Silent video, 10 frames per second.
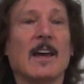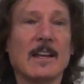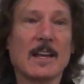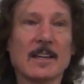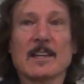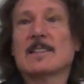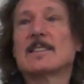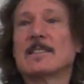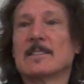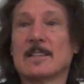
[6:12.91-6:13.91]
And I get
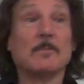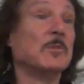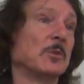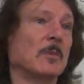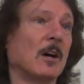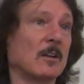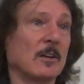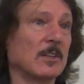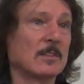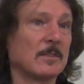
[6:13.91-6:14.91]
some new
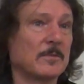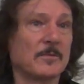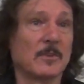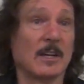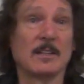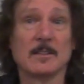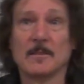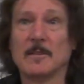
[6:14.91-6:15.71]
monoid, right?